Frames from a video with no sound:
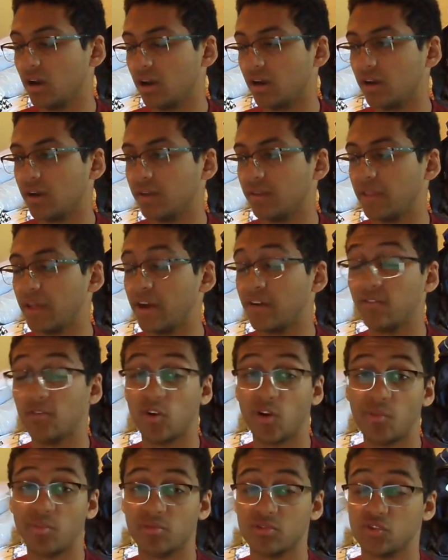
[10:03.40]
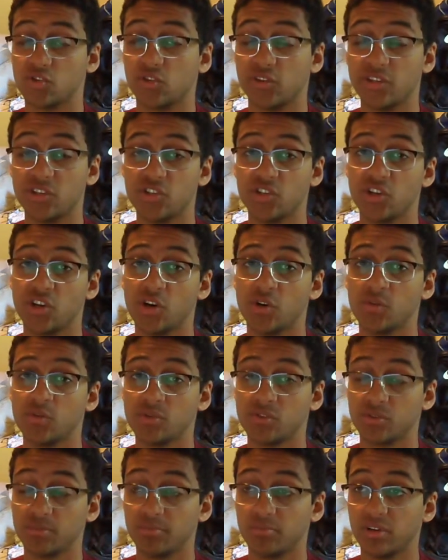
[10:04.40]
players are not going to get much
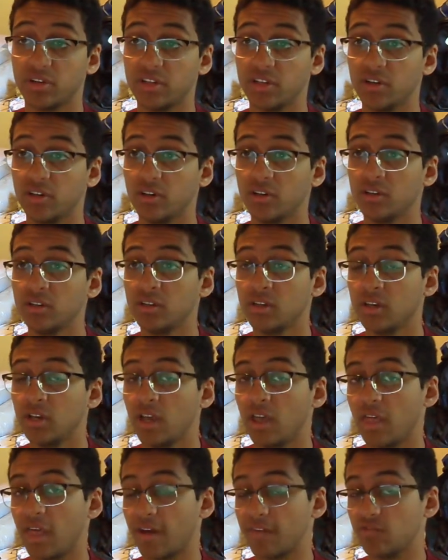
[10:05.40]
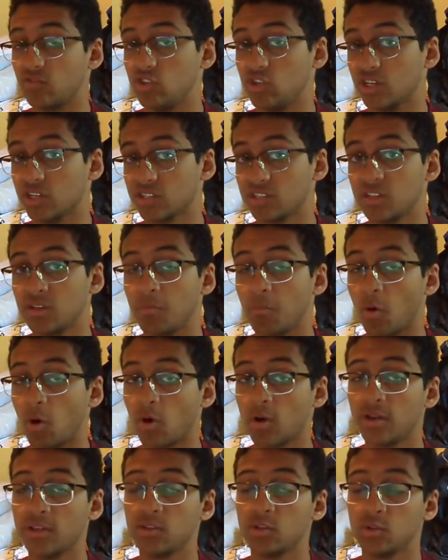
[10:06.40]
exposure to other
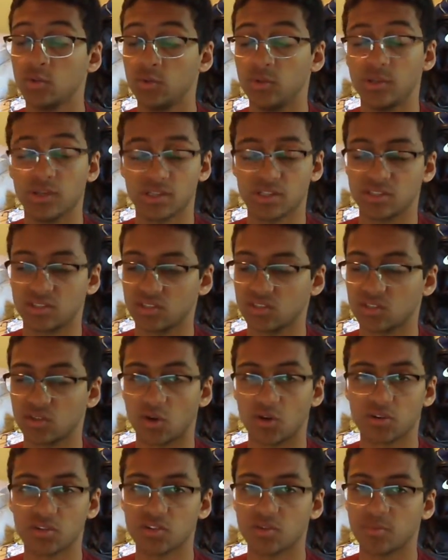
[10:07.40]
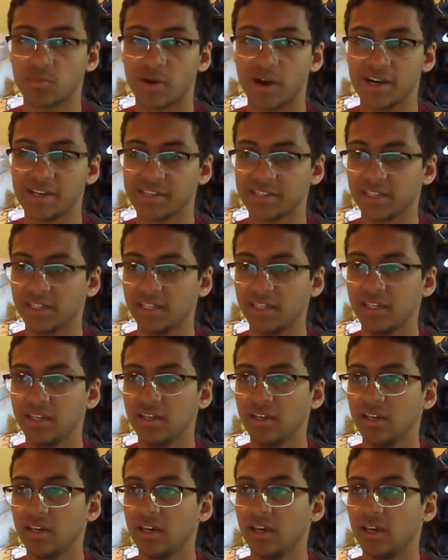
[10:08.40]
styles of play, which may make them
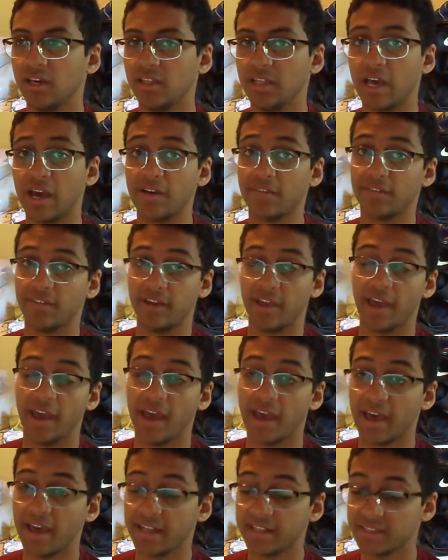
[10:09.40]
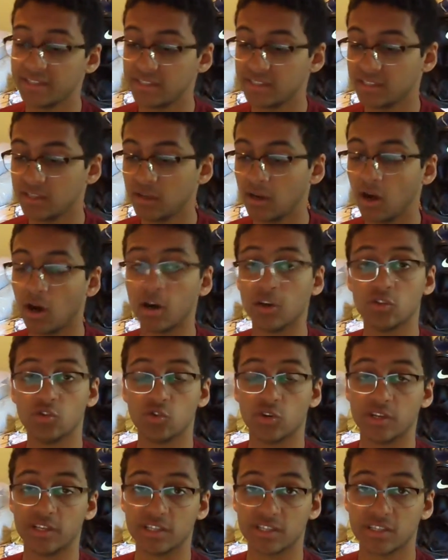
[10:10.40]
better in the end. So again, let's
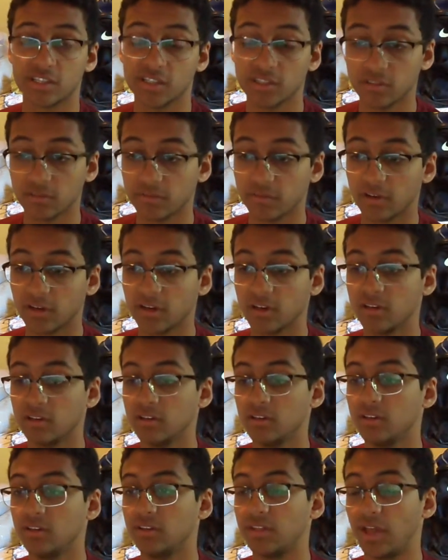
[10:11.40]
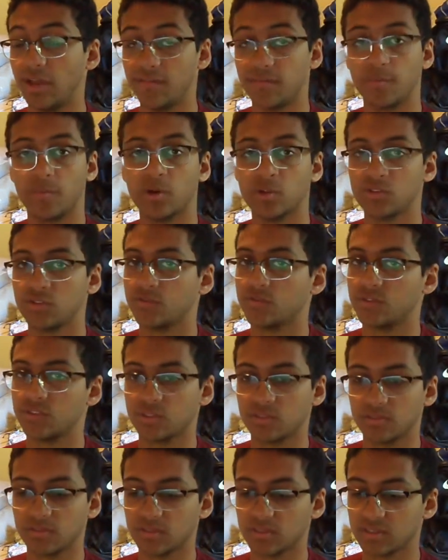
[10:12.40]
look at their lineup. I kind of went on a tangent
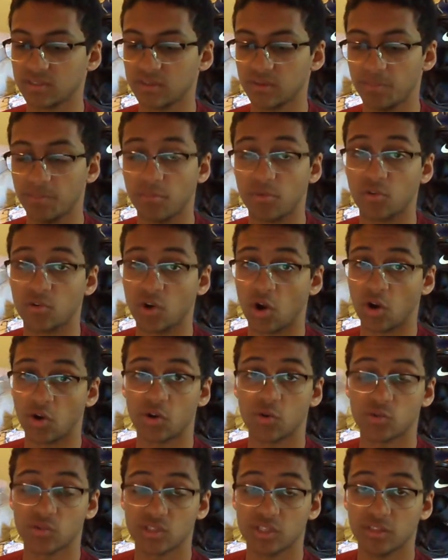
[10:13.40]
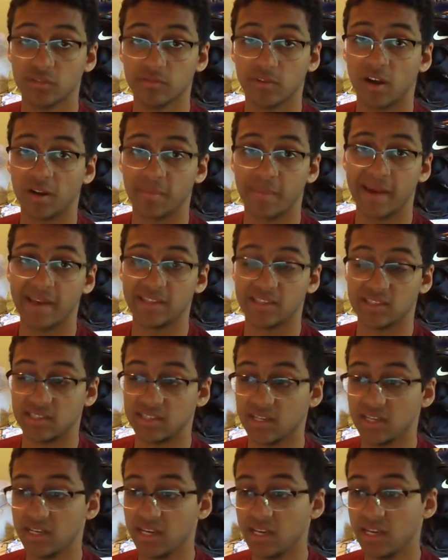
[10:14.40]
there. So you got Dele
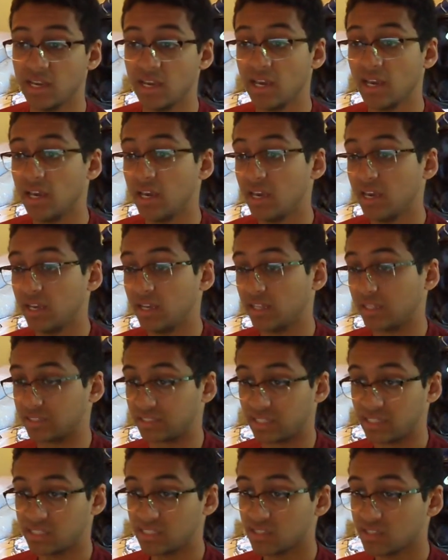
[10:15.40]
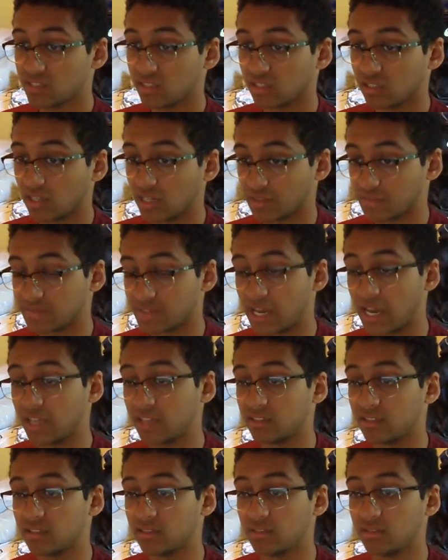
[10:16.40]
Alli. He's okay. I'm
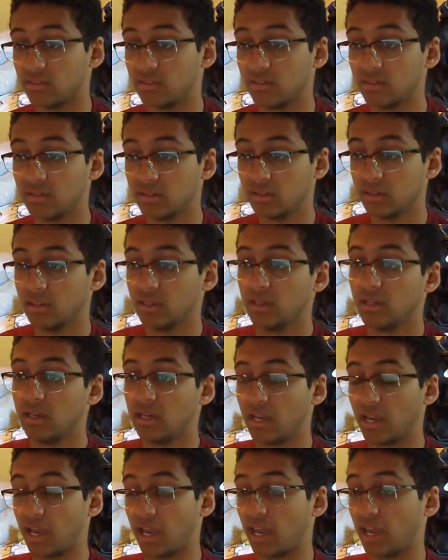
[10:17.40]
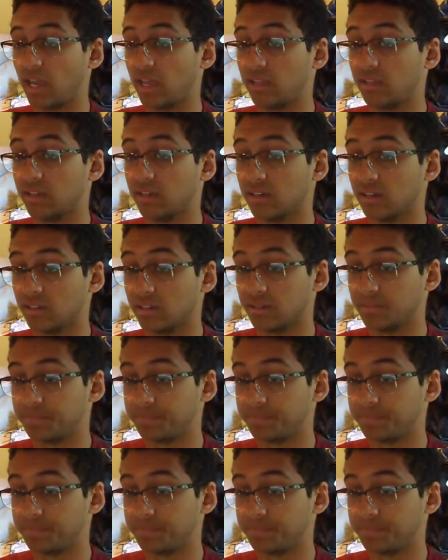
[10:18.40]
not a big fan of Dele Alli,